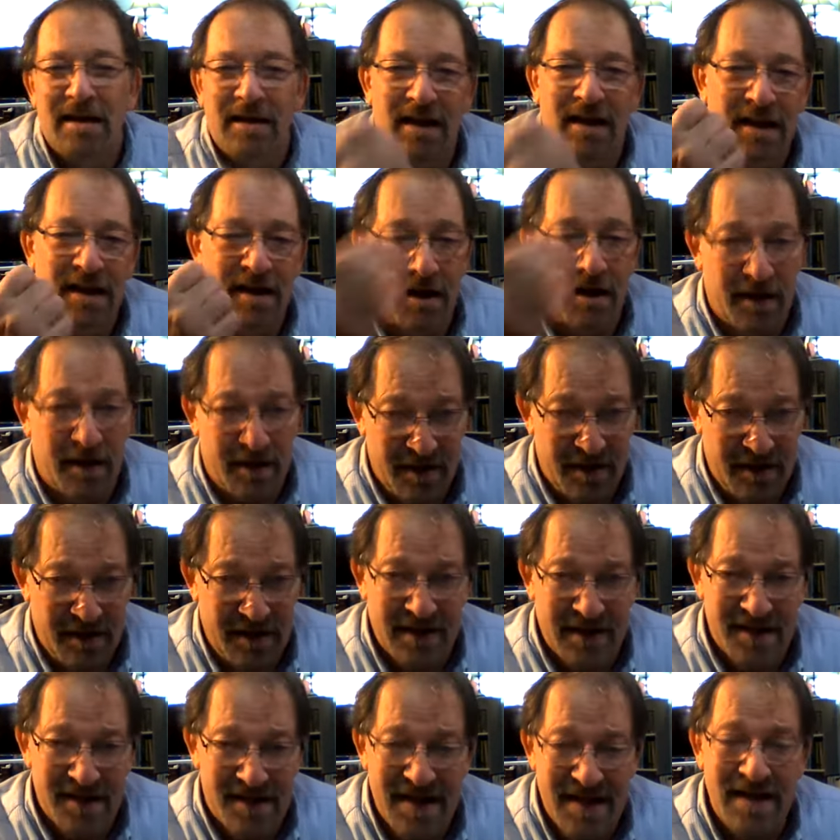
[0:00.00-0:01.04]
In
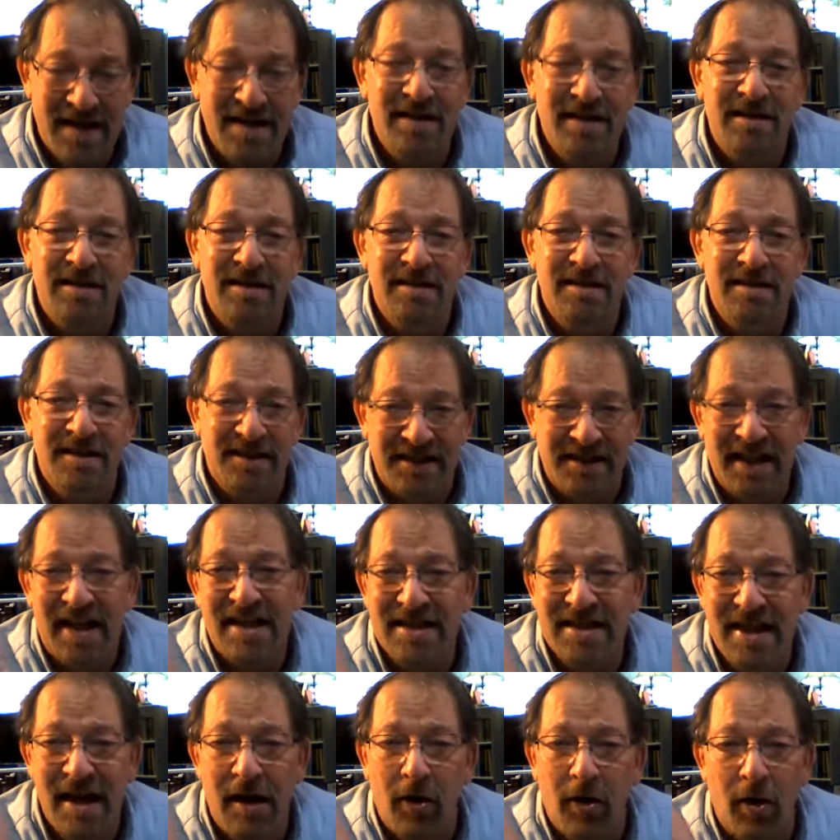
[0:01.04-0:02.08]
the Senate, the
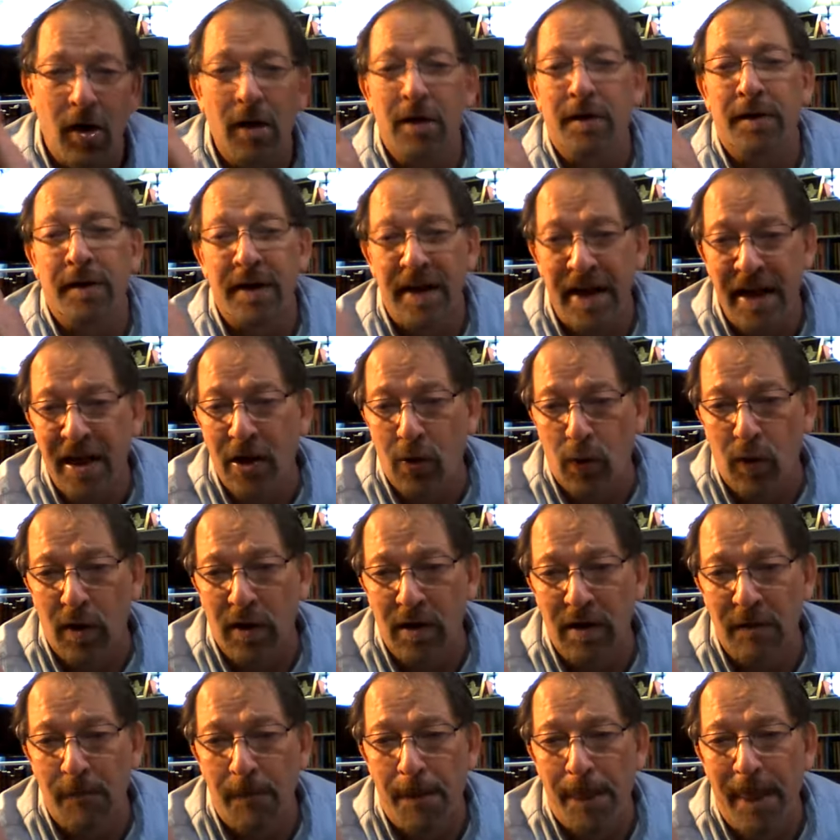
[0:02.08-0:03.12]
states are
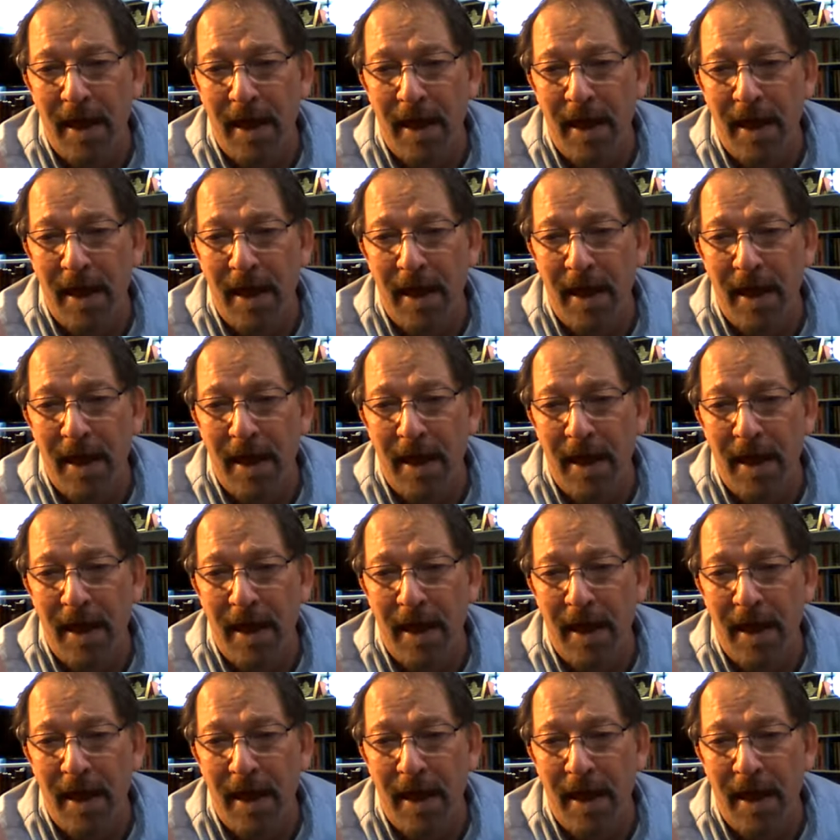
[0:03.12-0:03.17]
equal,